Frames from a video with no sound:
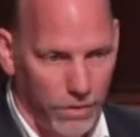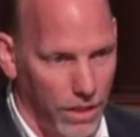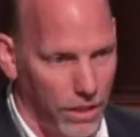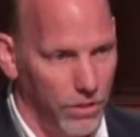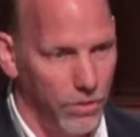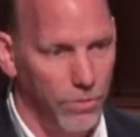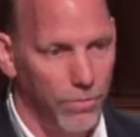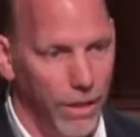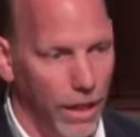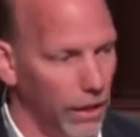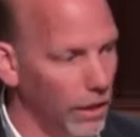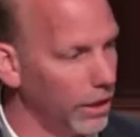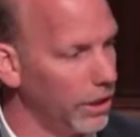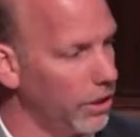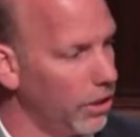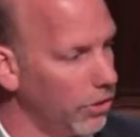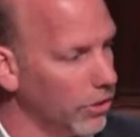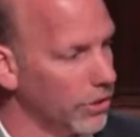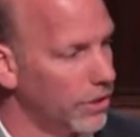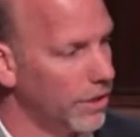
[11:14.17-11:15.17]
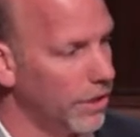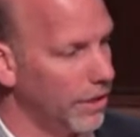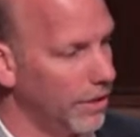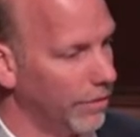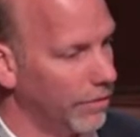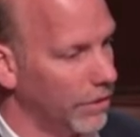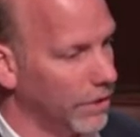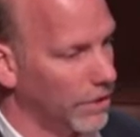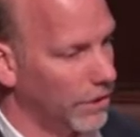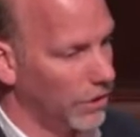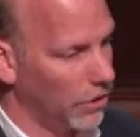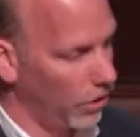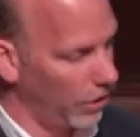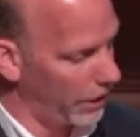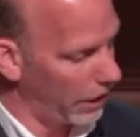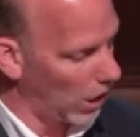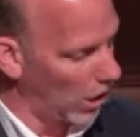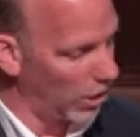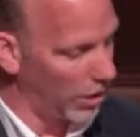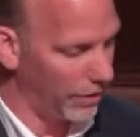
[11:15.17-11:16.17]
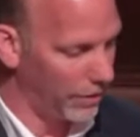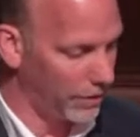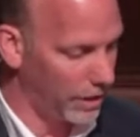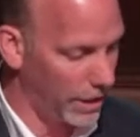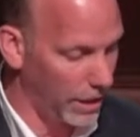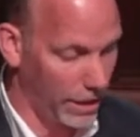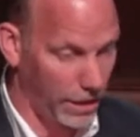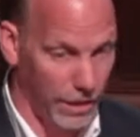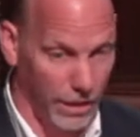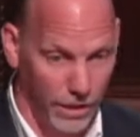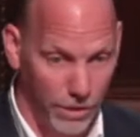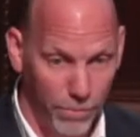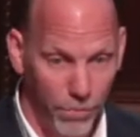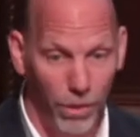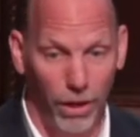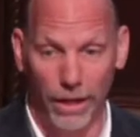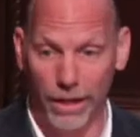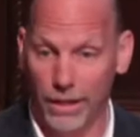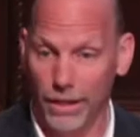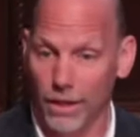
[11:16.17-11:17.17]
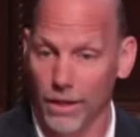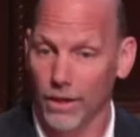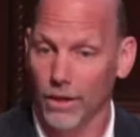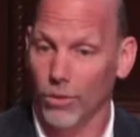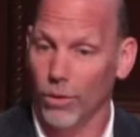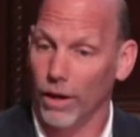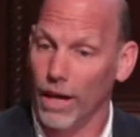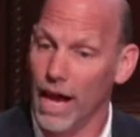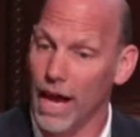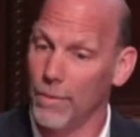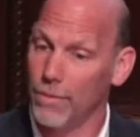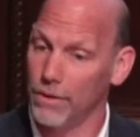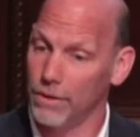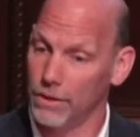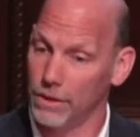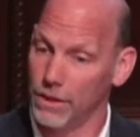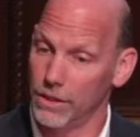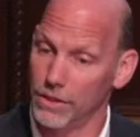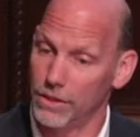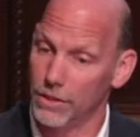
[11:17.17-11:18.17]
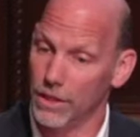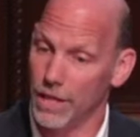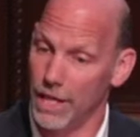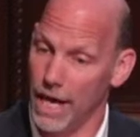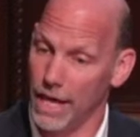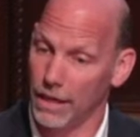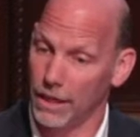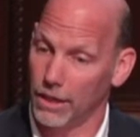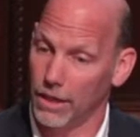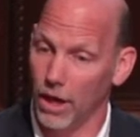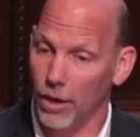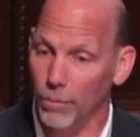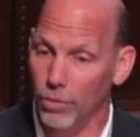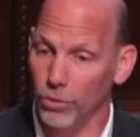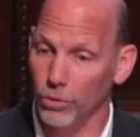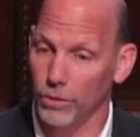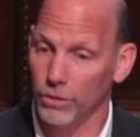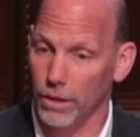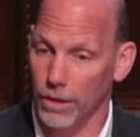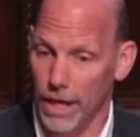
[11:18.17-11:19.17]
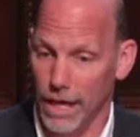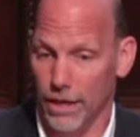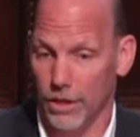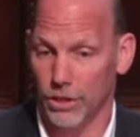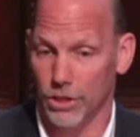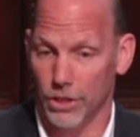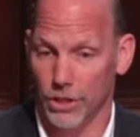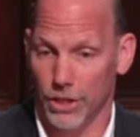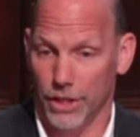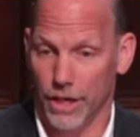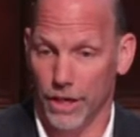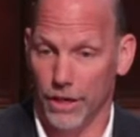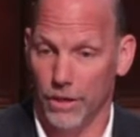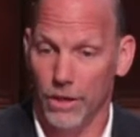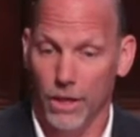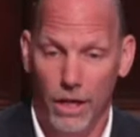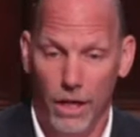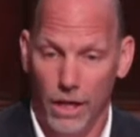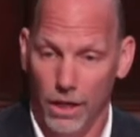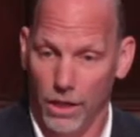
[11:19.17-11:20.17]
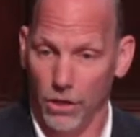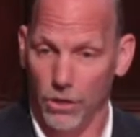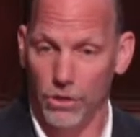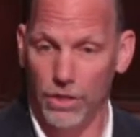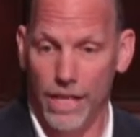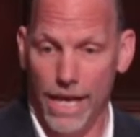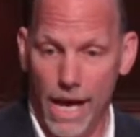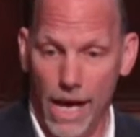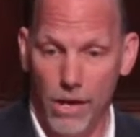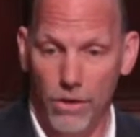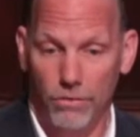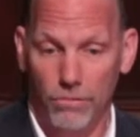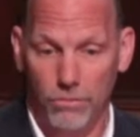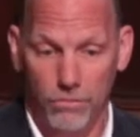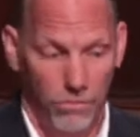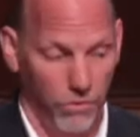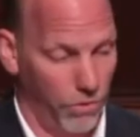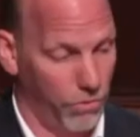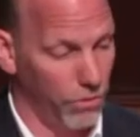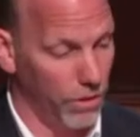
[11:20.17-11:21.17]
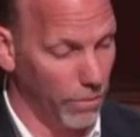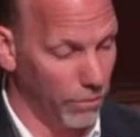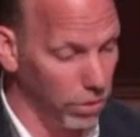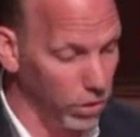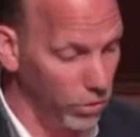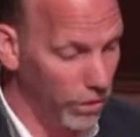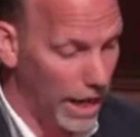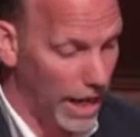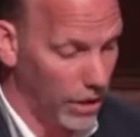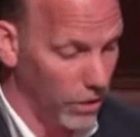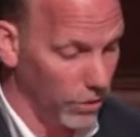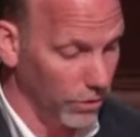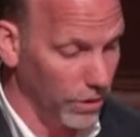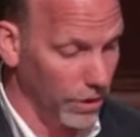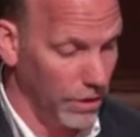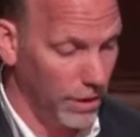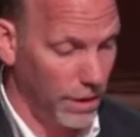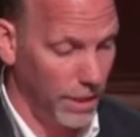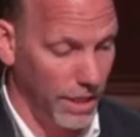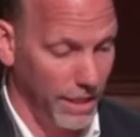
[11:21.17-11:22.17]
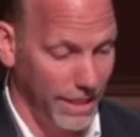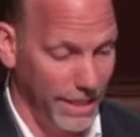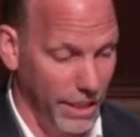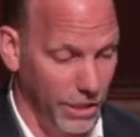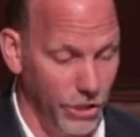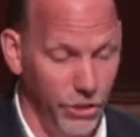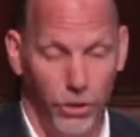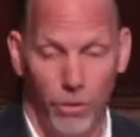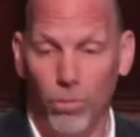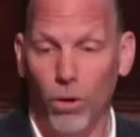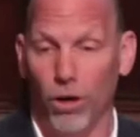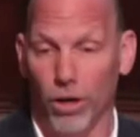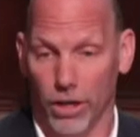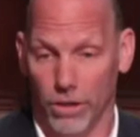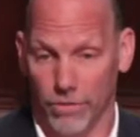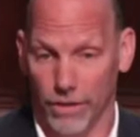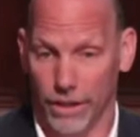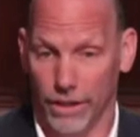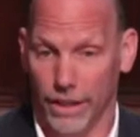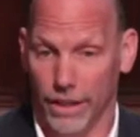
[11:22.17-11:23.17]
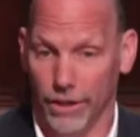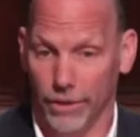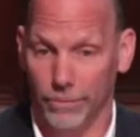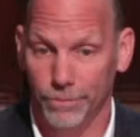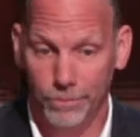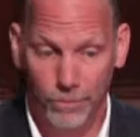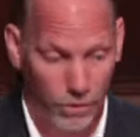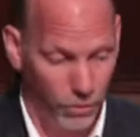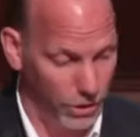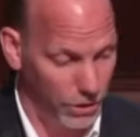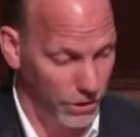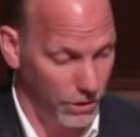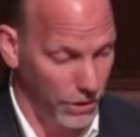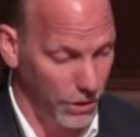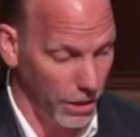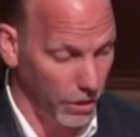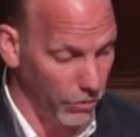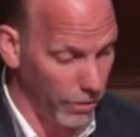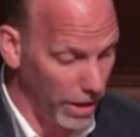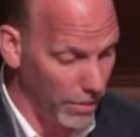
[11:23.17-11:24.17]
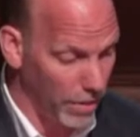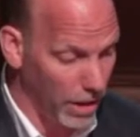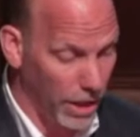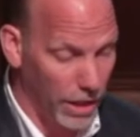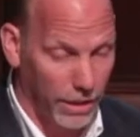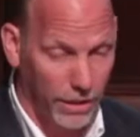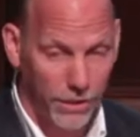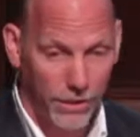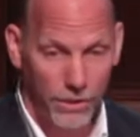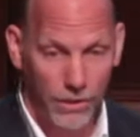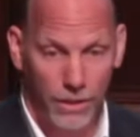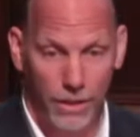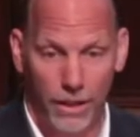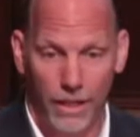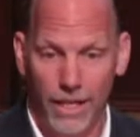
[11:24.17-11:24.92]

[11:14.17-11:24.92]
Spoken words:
You barely notice the difference on the RF side of things. But what happens is that coupled energy there goes down through the blue arrow to the digital part of it there, which is in the gray box.